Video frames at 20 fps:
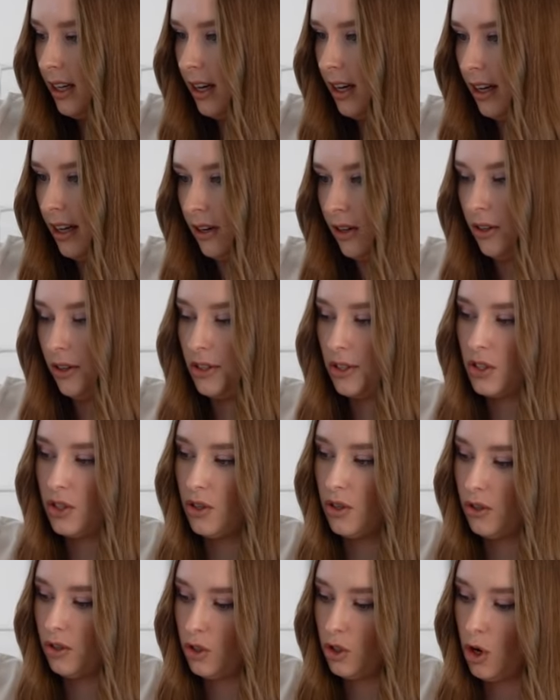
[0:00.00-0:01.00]
and also
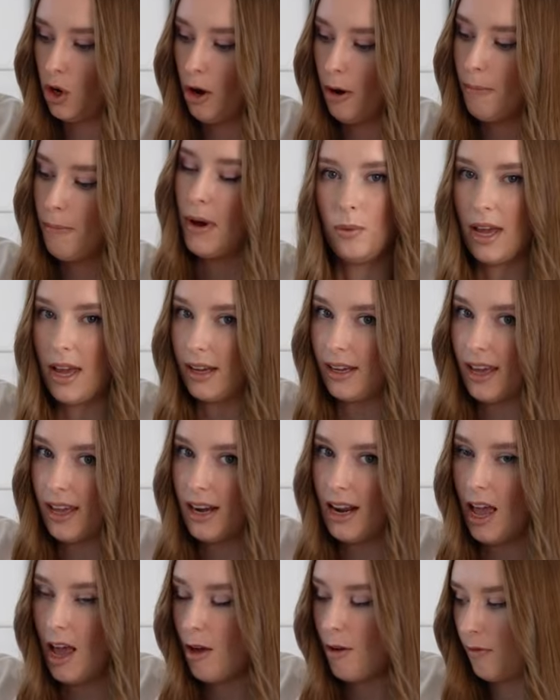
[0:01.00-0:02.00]
on top. We again
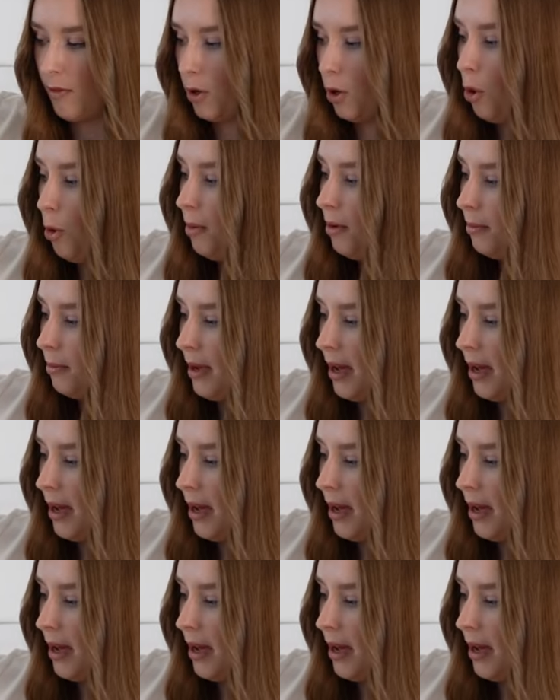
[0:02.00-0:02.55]
have an open